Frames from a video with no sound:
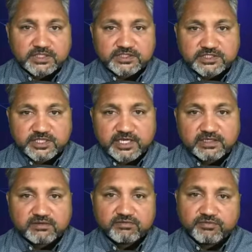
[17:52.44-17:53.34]

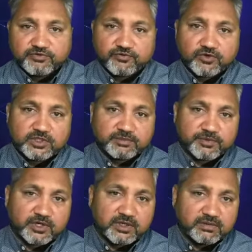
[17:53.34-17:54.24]
State before the
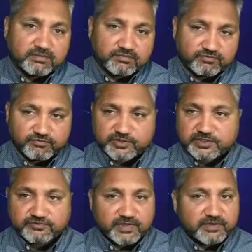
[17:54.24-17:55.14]
pearl, which
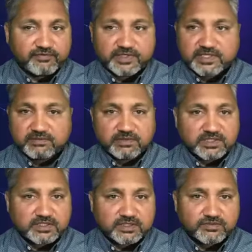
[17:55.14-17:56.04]
is very Vedic,
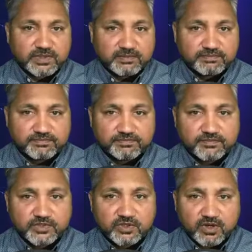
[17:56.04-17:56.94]
Mahatattva,
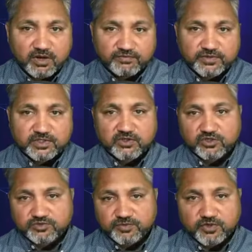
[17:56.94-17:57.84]
after
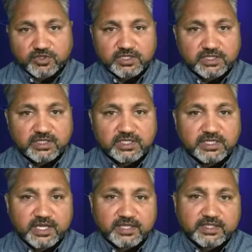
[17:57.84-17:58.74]
cosmogony,
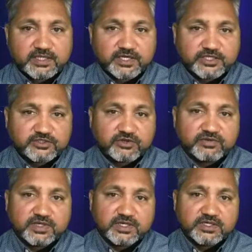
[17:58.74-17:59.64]
and the creation of
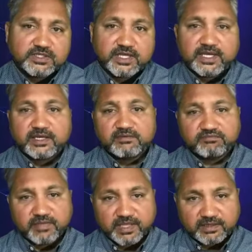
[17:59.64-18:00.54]
the earth and
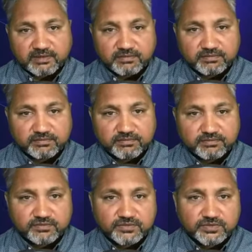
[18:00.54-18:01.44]
man.
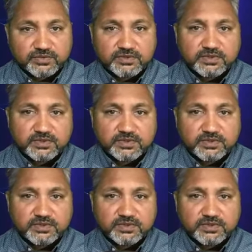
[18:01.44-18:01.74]
Hmm?